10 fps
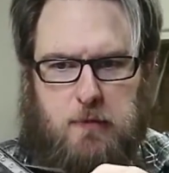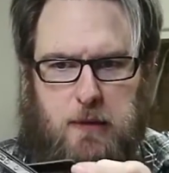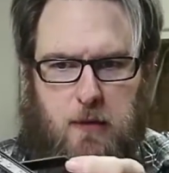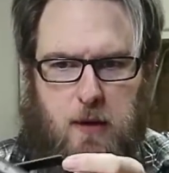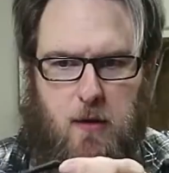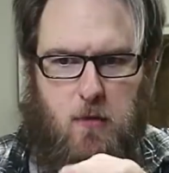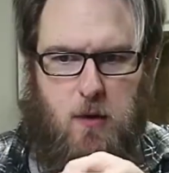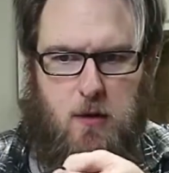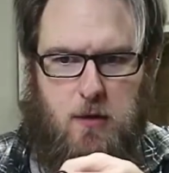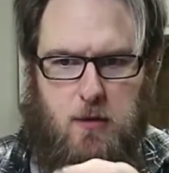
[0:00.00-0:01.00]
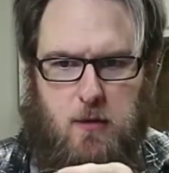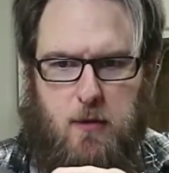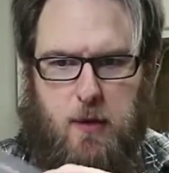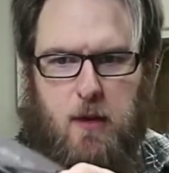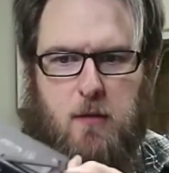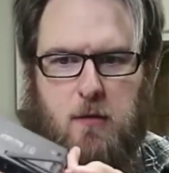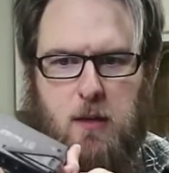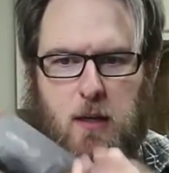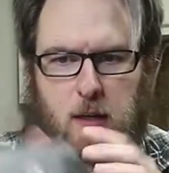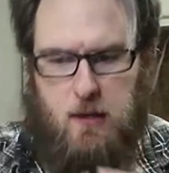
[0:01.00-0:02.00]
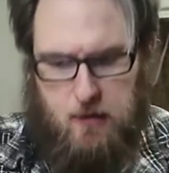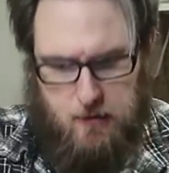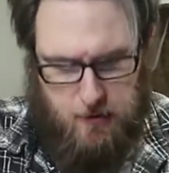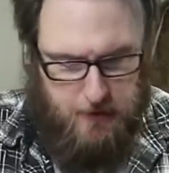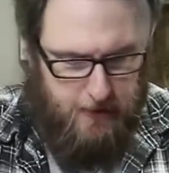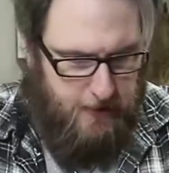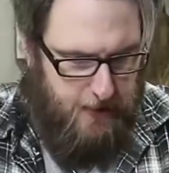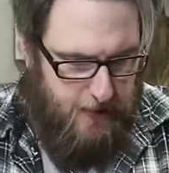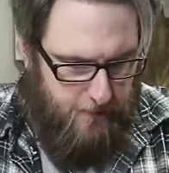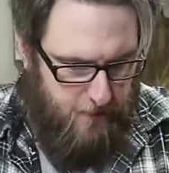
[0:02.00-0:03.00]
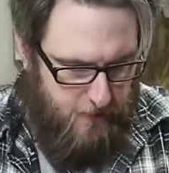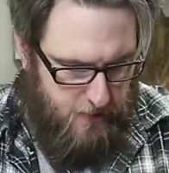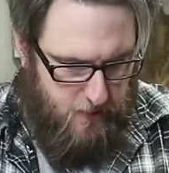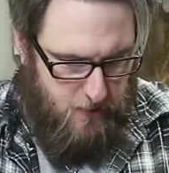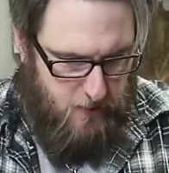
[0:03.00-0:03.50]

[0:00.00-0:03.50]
don't know how it works. Oh, there we go. A little kickstand if you want to.